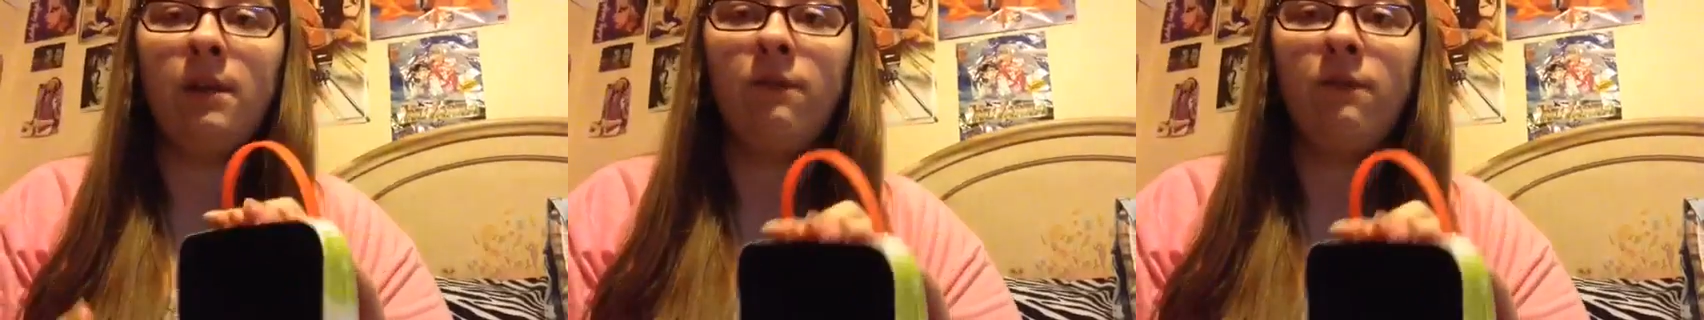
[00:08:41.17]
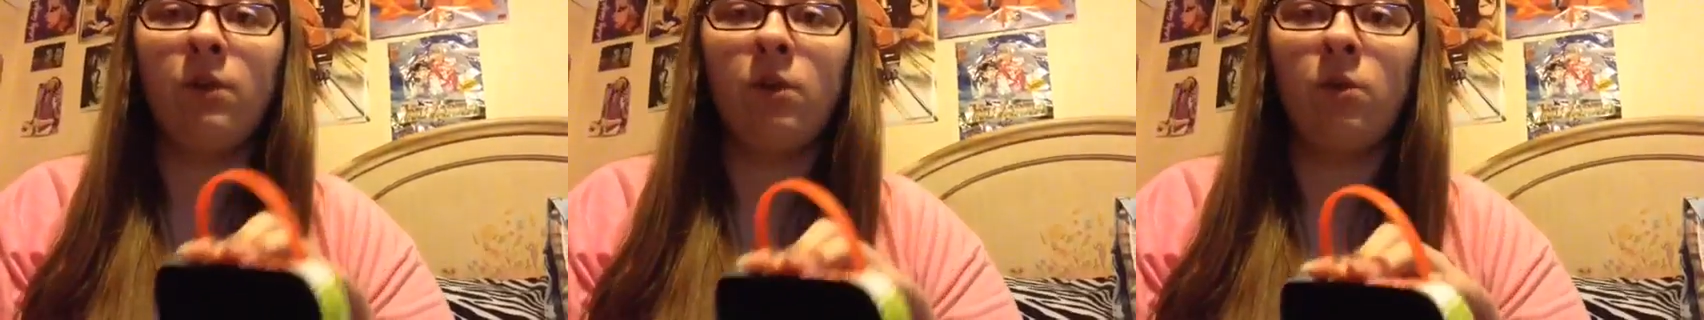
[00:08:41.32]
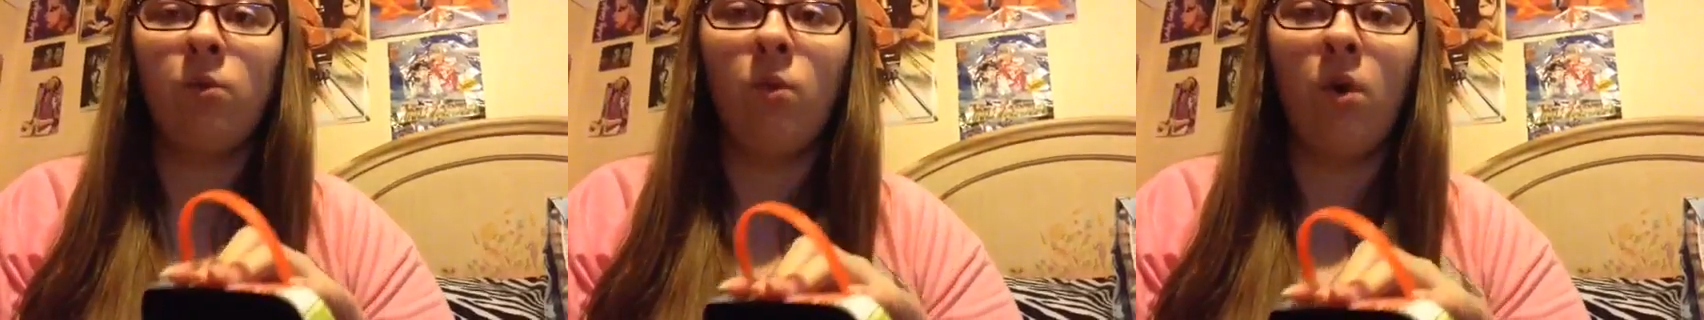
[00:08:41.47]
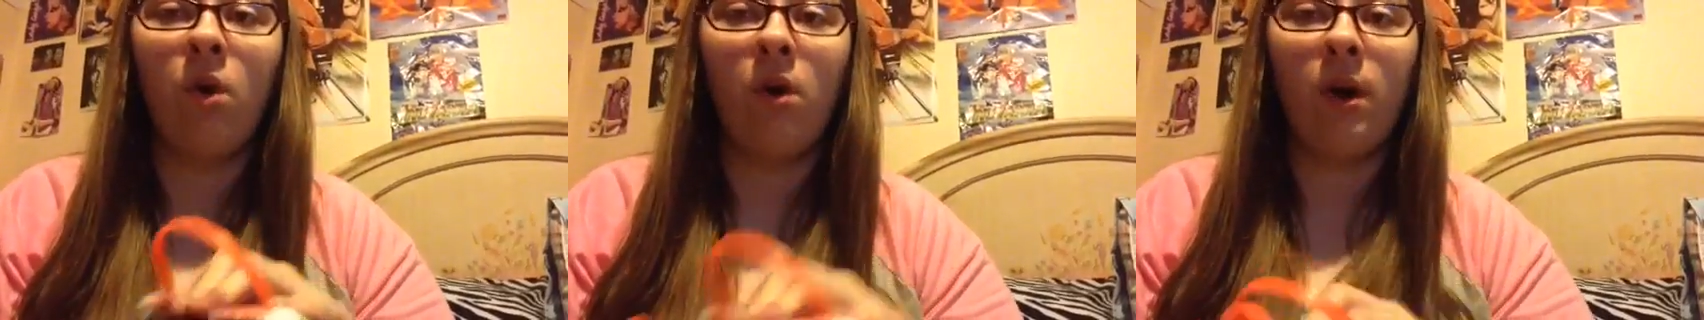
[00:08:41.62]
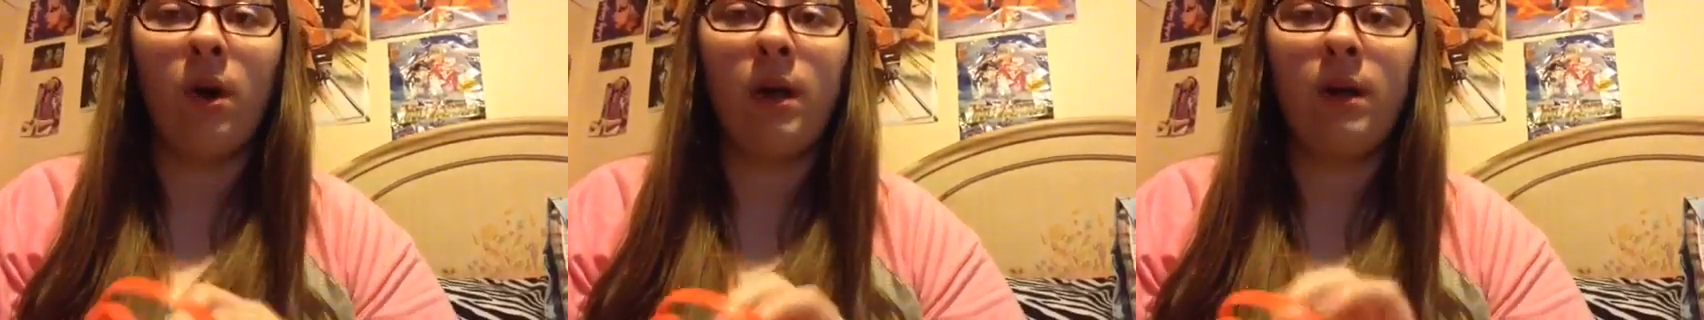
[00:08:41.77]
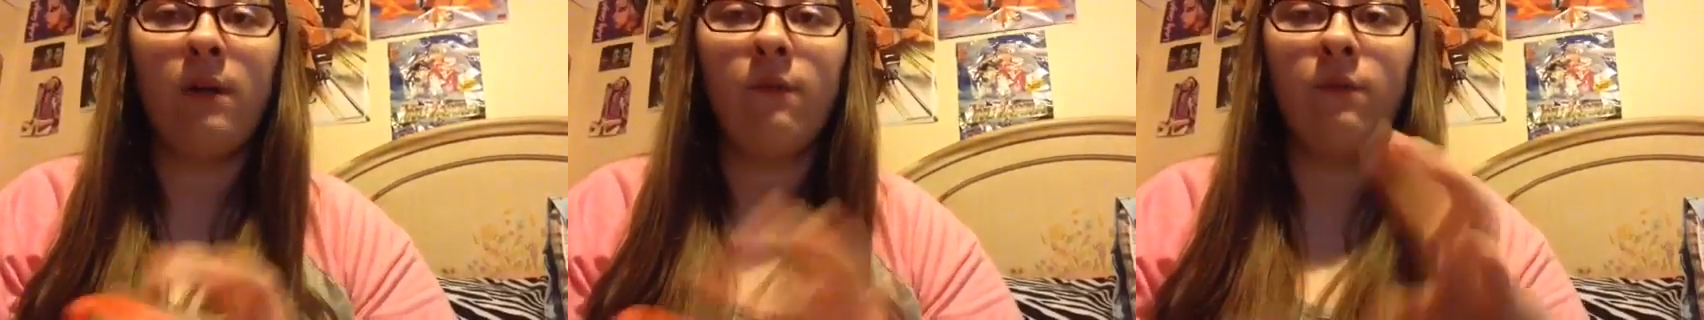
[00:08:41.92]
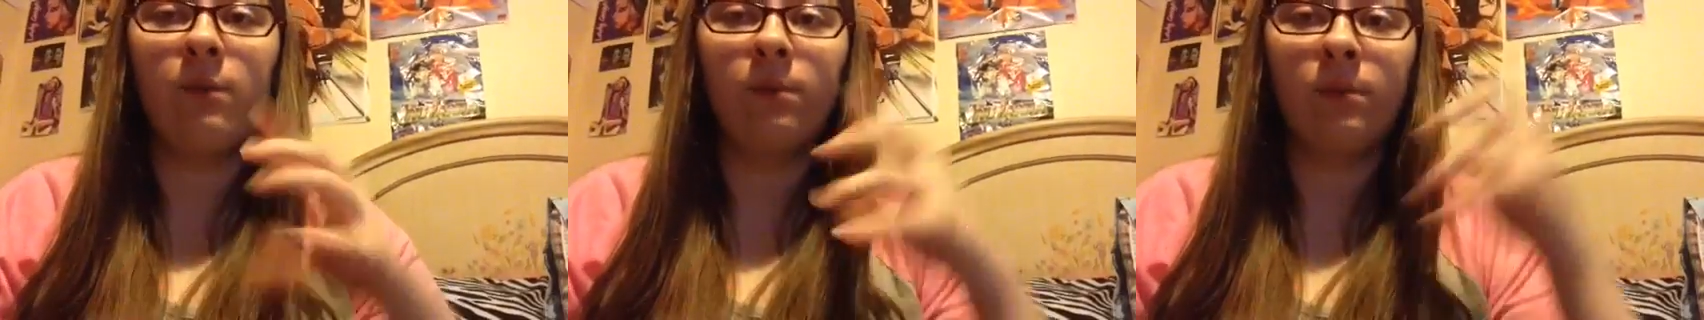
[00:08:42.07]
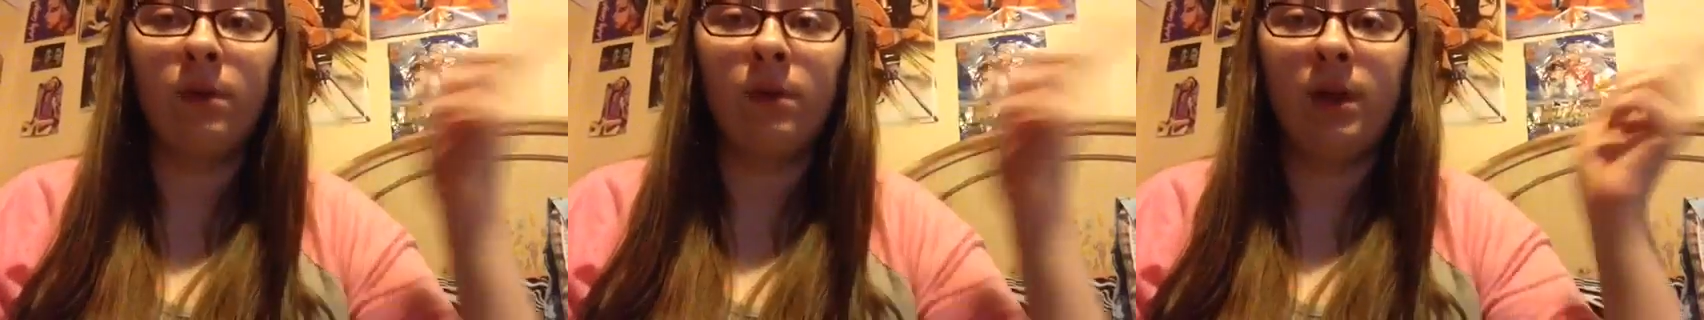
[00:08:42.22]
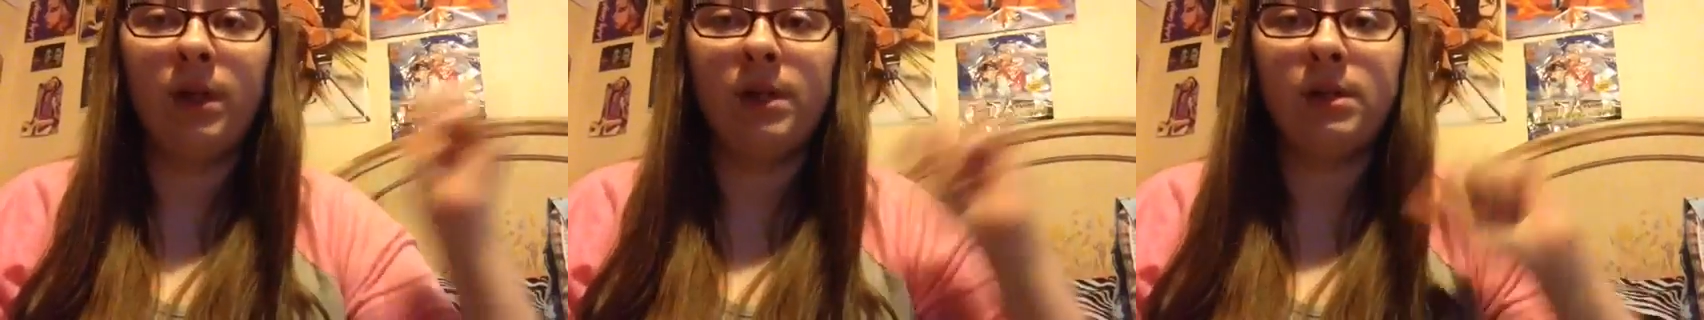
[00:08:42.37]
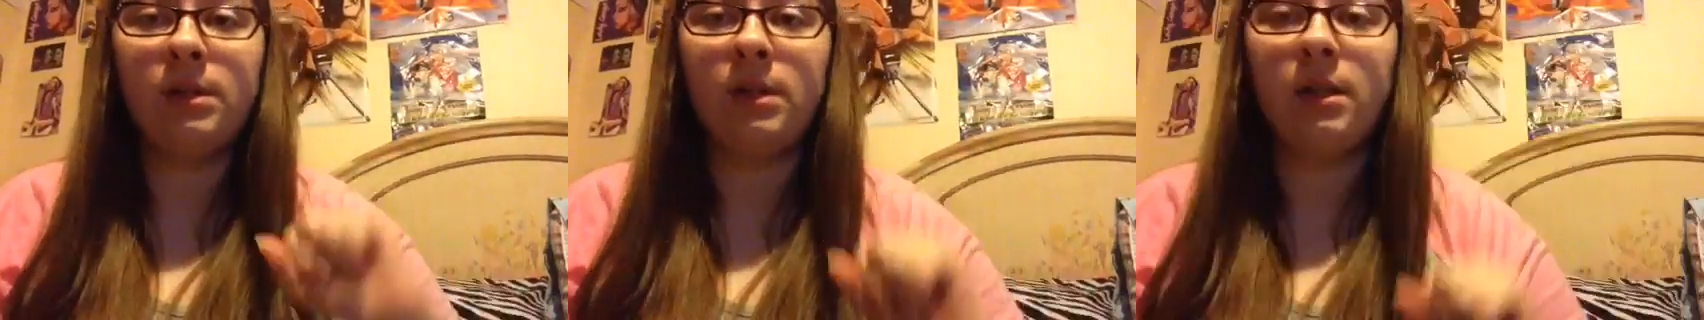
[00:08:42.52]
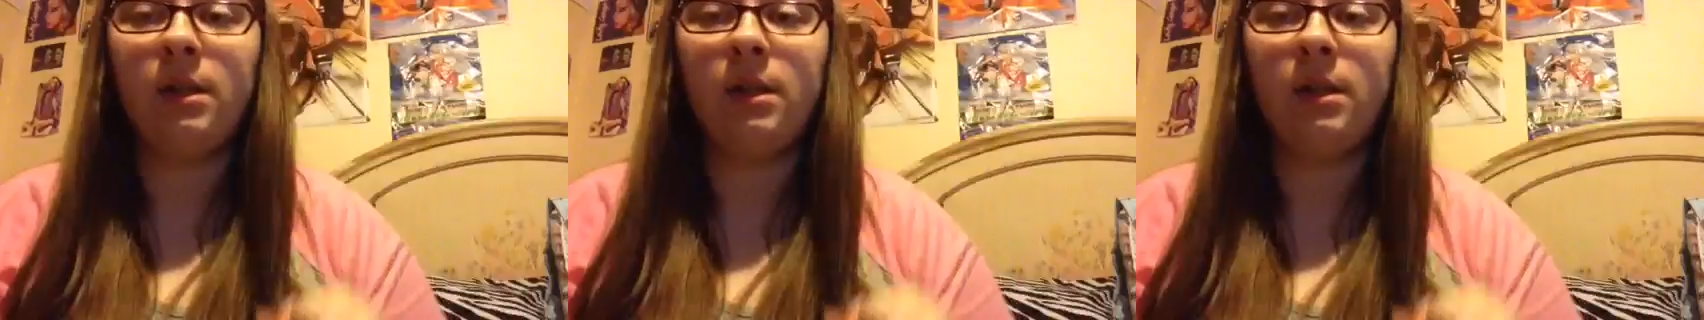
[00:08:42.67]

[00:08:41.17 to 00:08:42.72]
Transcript: if you're walking from class